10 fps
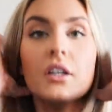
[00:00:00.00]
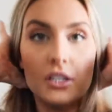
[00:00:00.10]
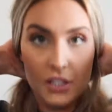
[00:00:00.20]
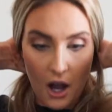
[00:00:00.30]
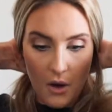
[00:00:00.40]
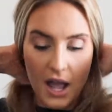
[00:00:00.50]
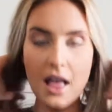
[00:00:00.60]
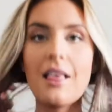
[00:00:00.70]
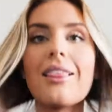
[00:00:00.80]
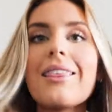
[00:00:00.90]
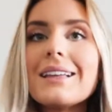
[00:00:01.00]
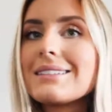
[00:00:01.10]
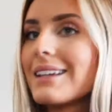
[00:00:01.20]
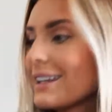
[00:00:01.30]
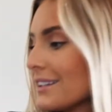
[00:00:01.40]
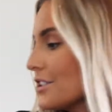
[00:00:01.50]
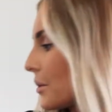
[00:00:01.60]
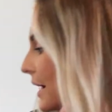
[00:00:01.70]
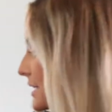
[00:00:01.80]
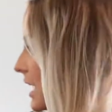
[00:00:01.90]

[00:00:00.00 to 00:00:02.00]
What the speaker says: So let's get into it.